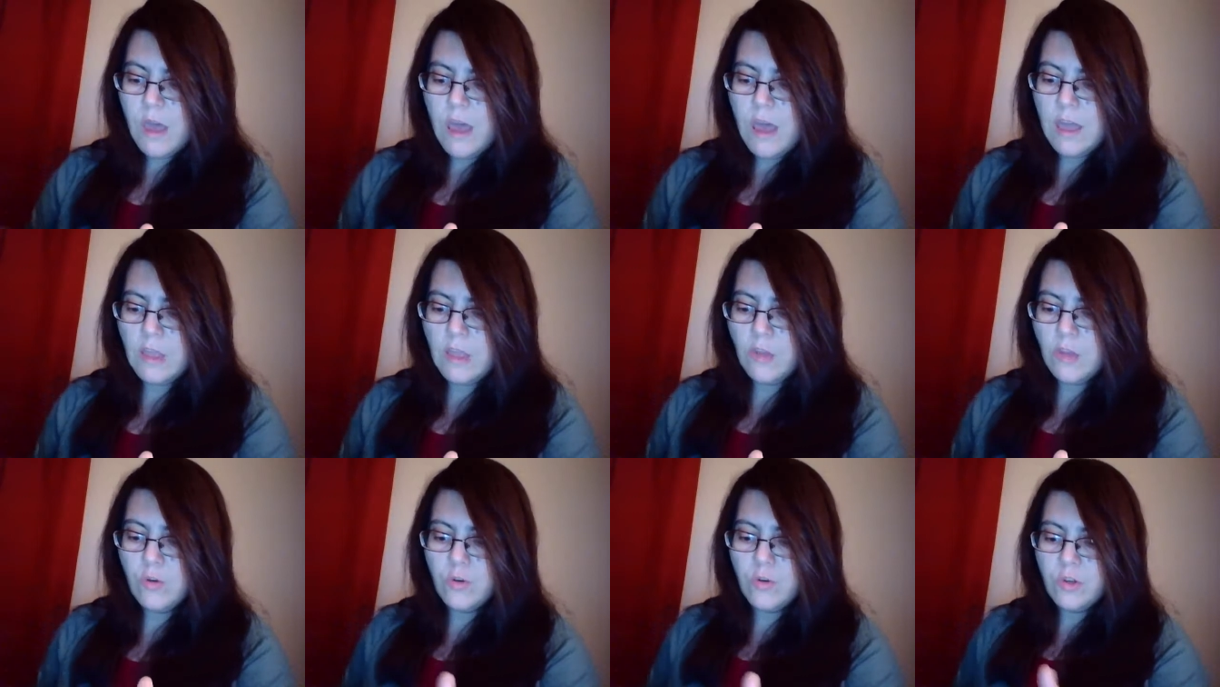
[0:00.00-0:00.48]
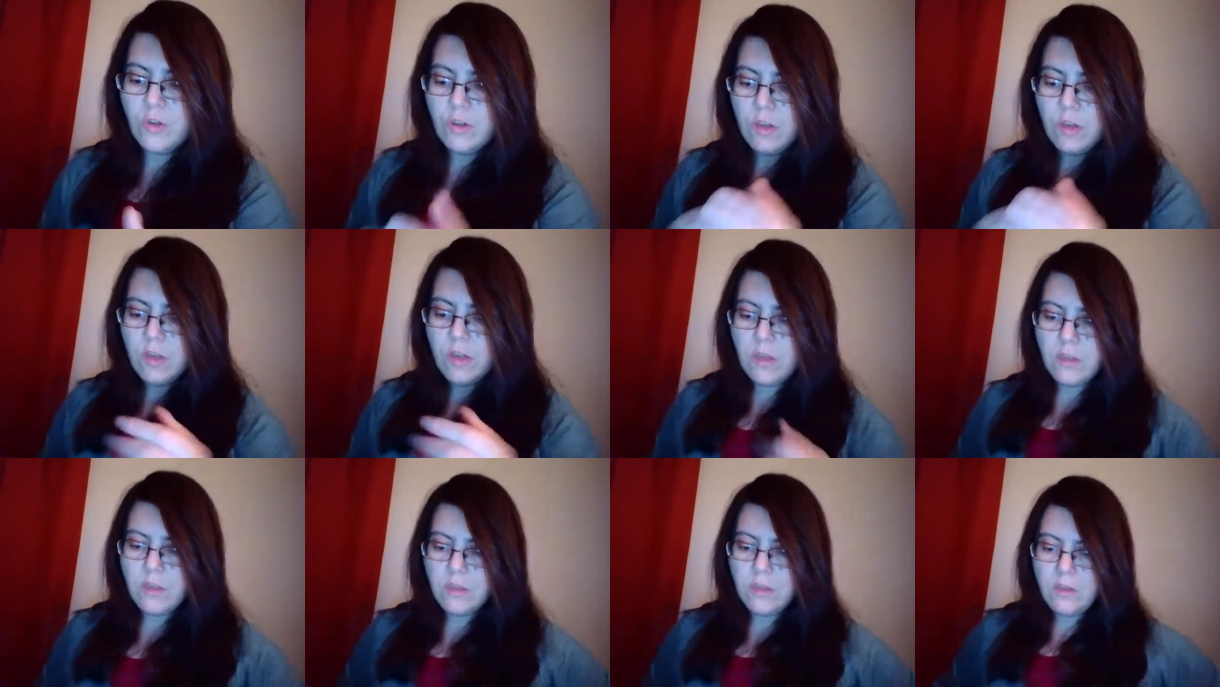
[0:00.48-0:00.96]
And
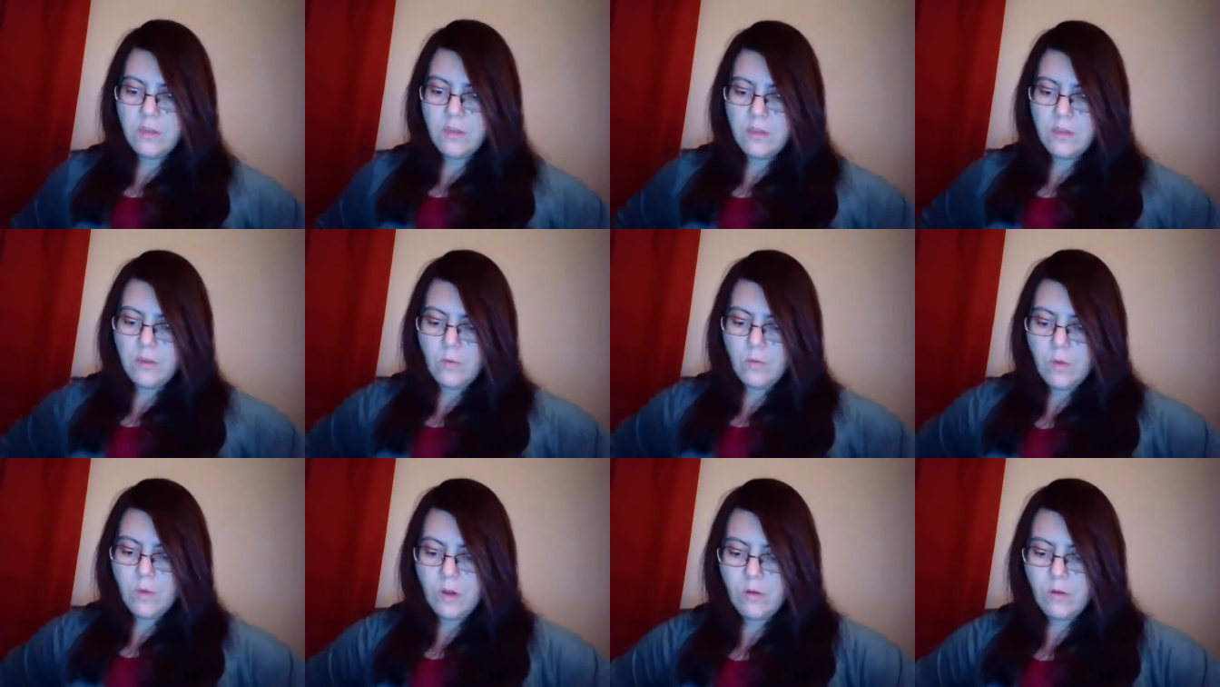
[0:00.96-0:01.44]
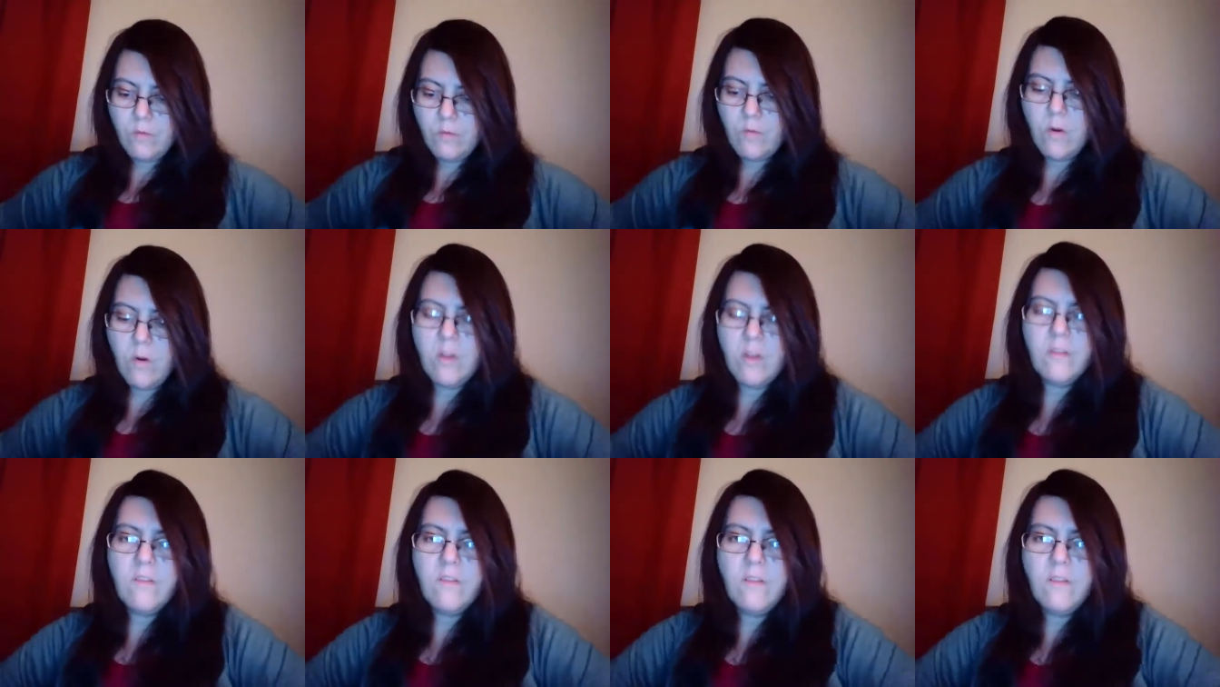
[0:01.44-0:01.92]
usually the Queen of
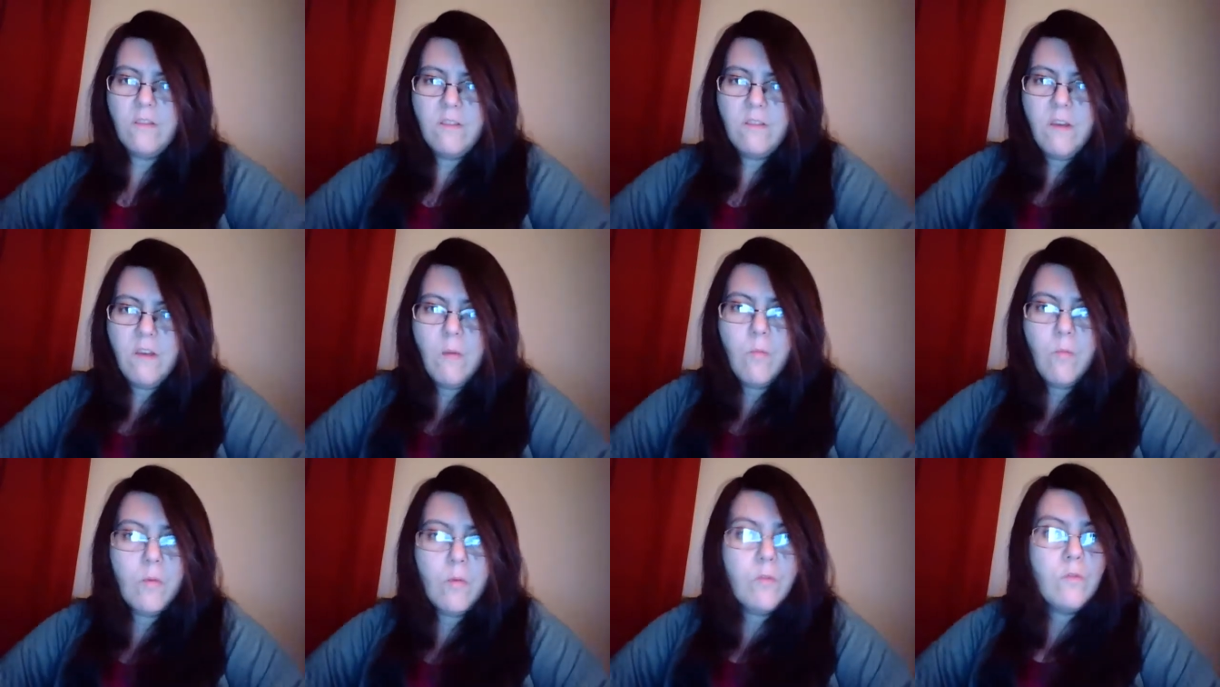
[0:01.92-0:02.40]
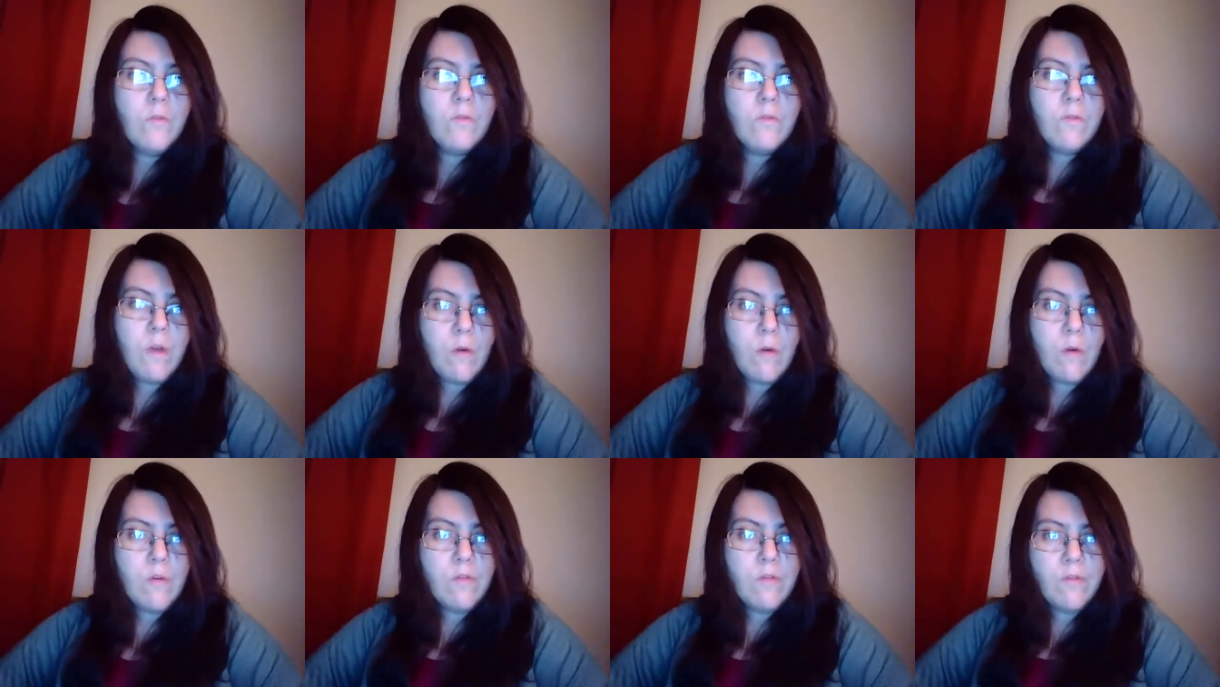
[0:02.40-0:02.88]
Wands is someone who's
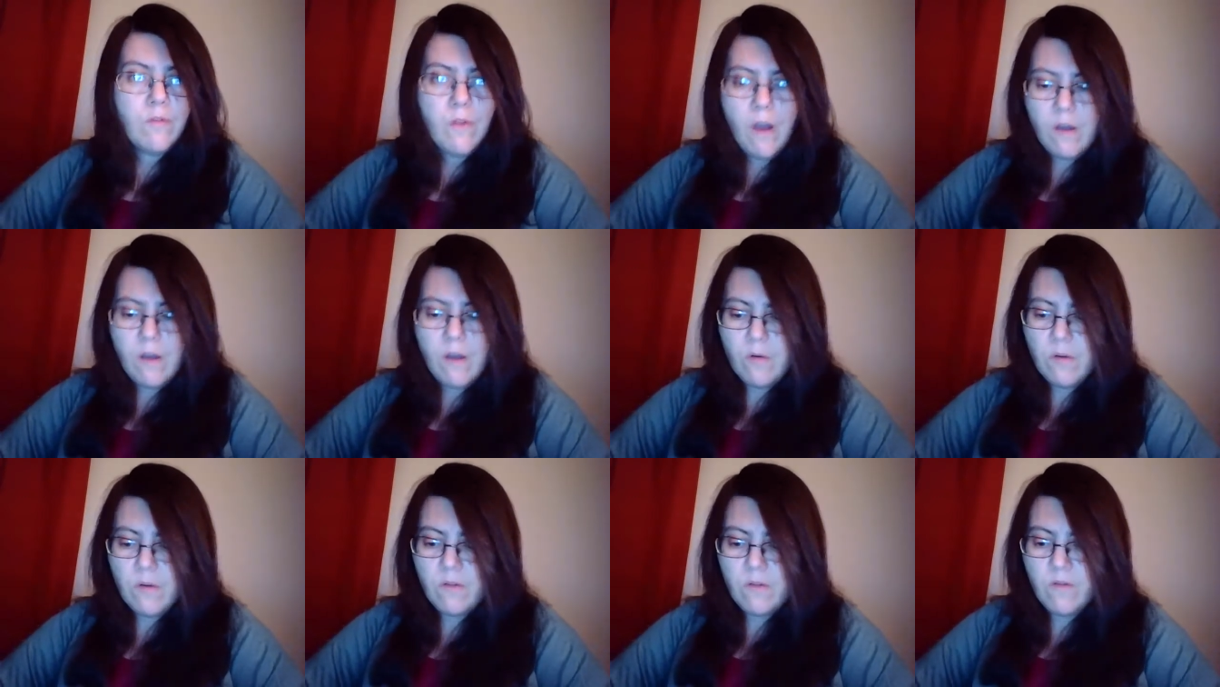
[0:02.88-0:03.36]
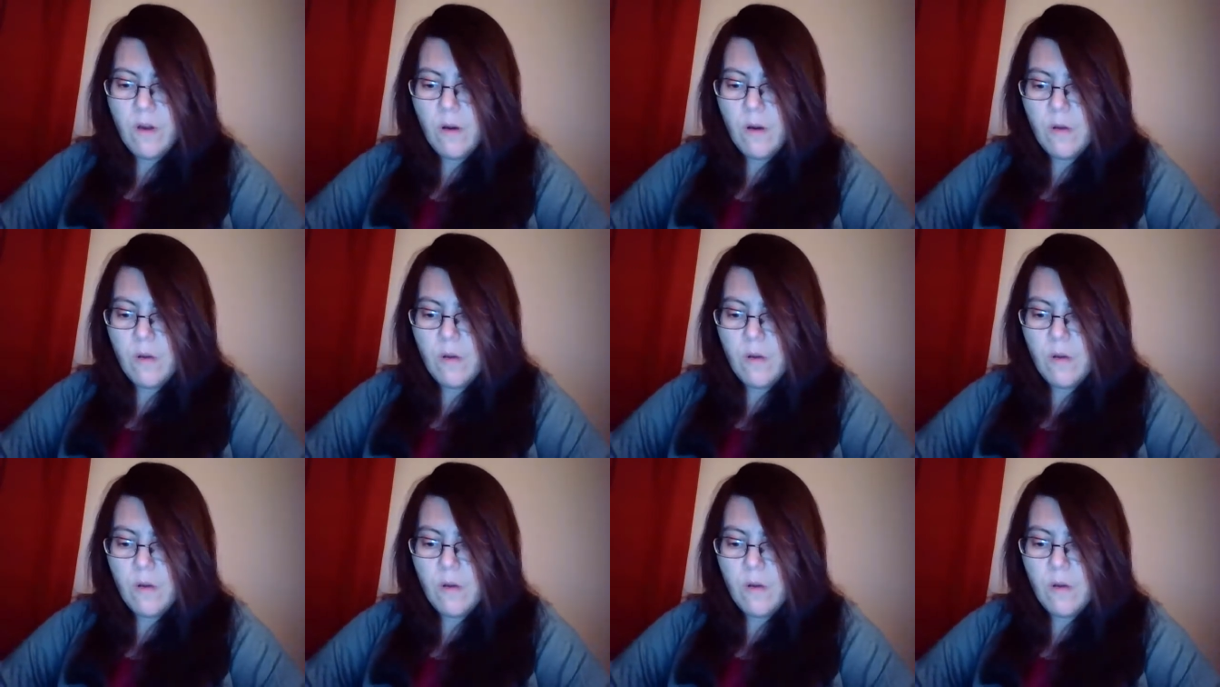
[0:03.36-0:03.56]
very fiery,